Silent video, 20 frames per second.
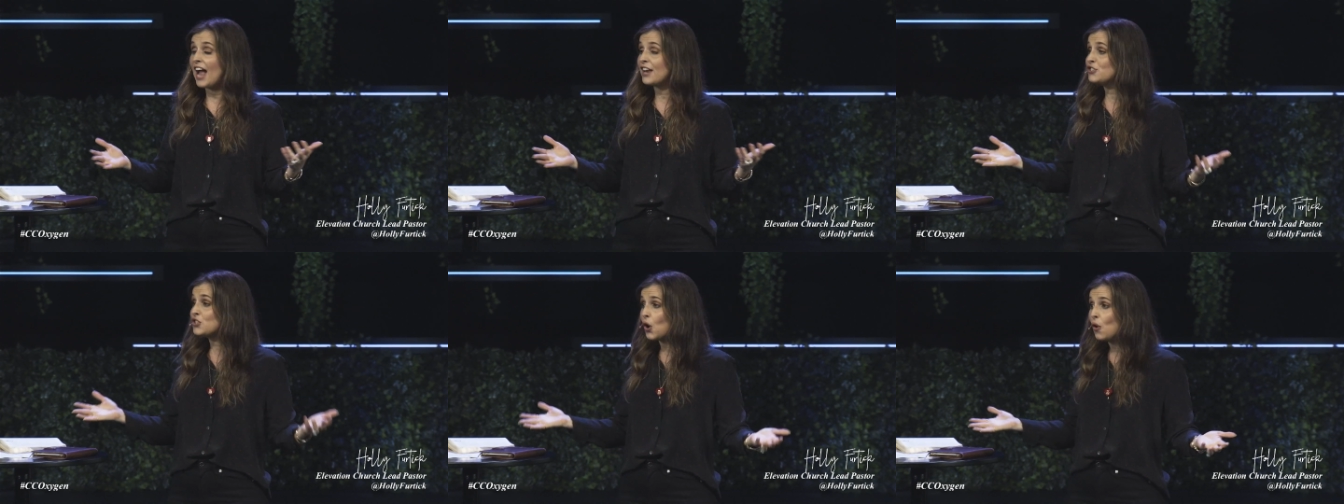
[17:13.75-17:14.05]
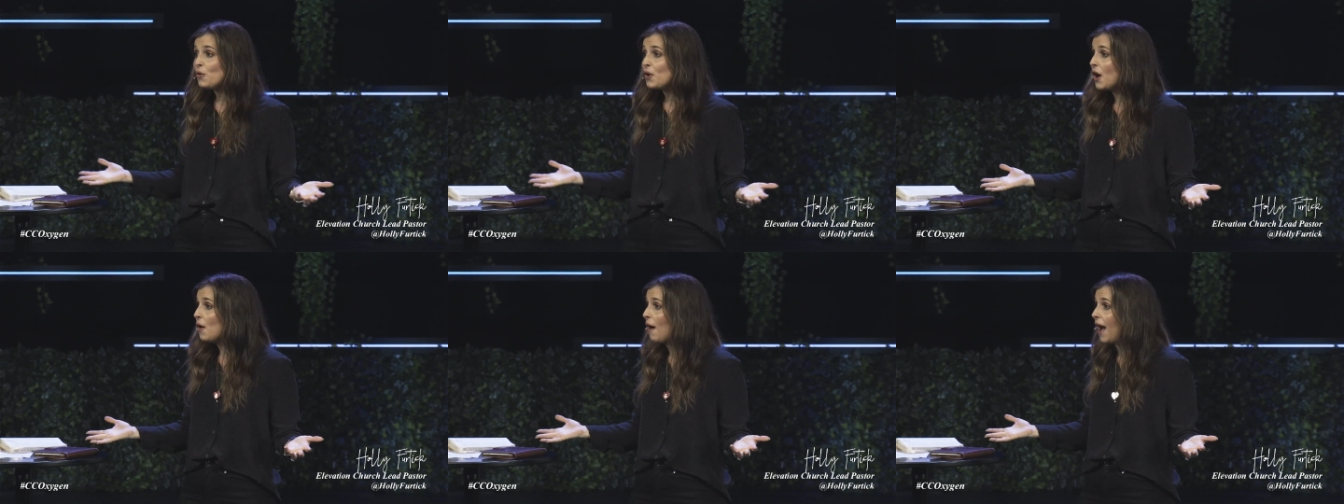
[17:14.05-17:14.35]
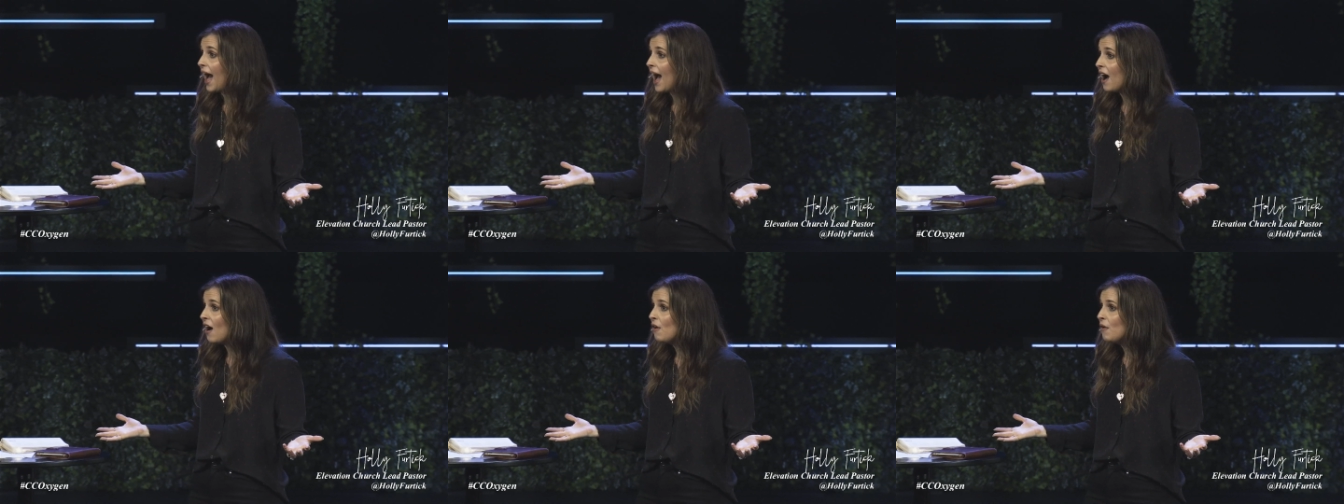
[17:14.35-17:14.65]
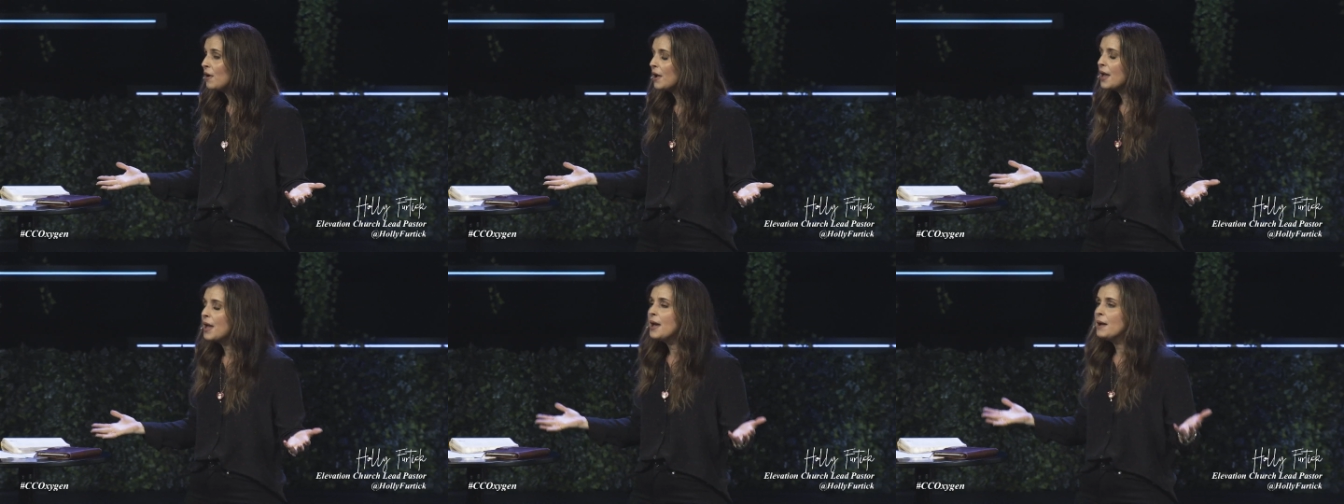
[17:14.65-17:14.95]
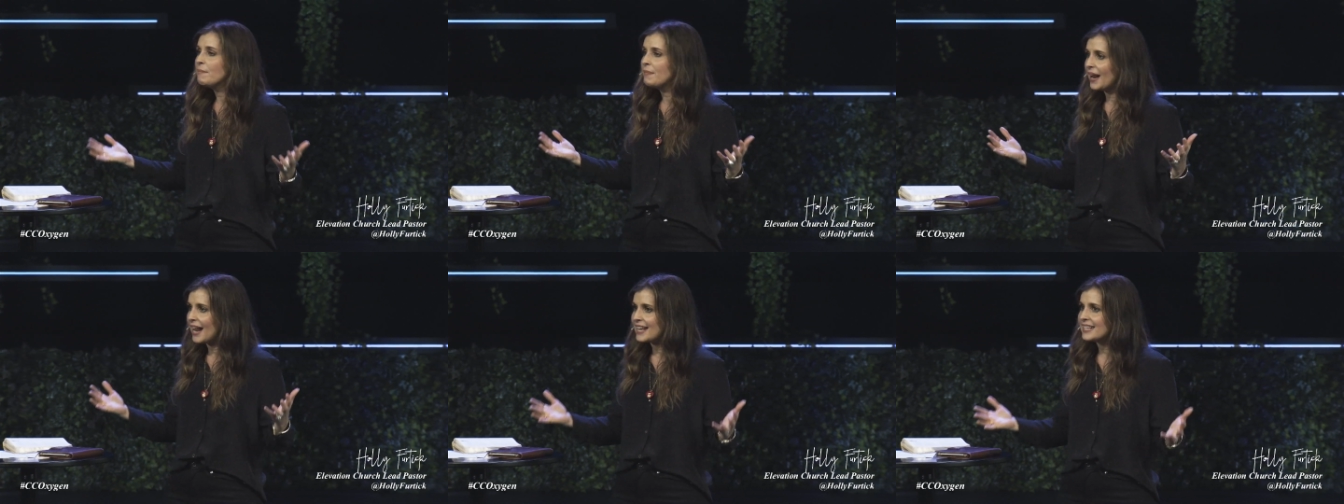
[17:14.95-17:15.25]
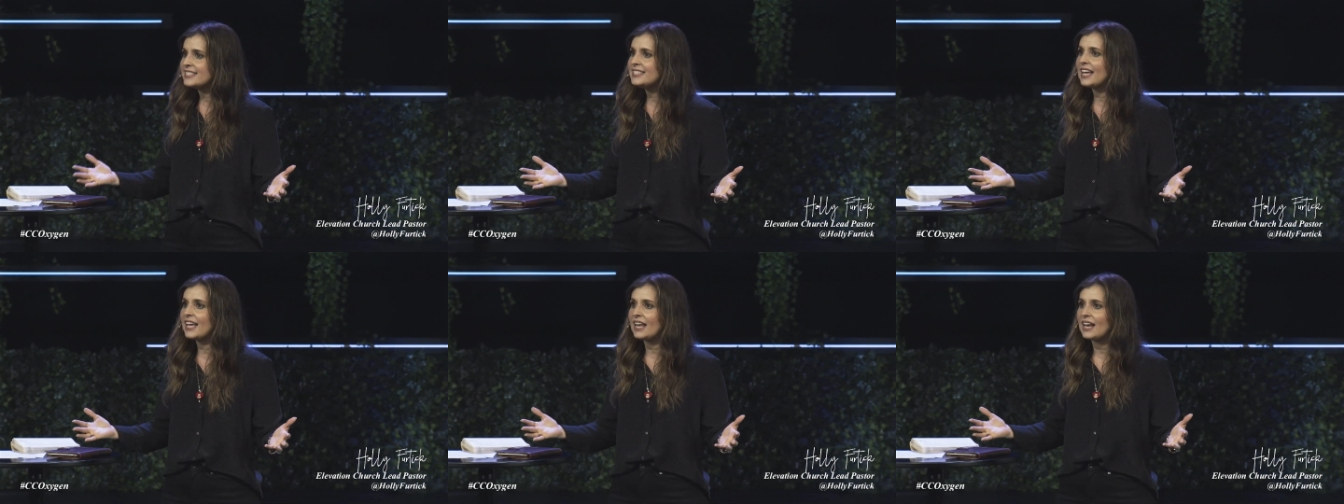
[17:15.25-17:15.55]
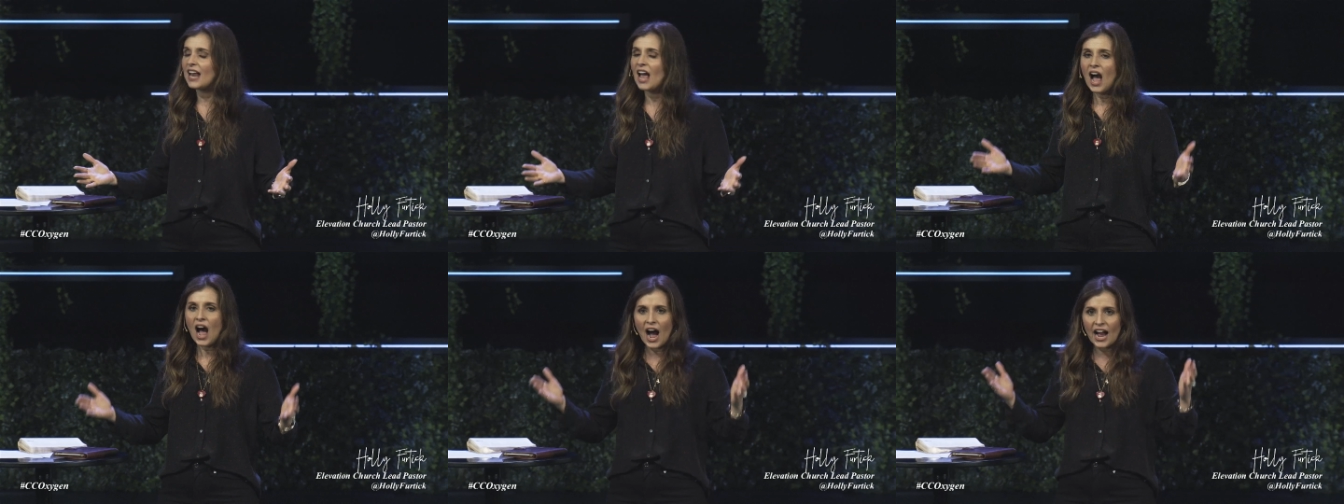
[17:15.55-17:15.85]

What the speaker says: I don't know how, but I did.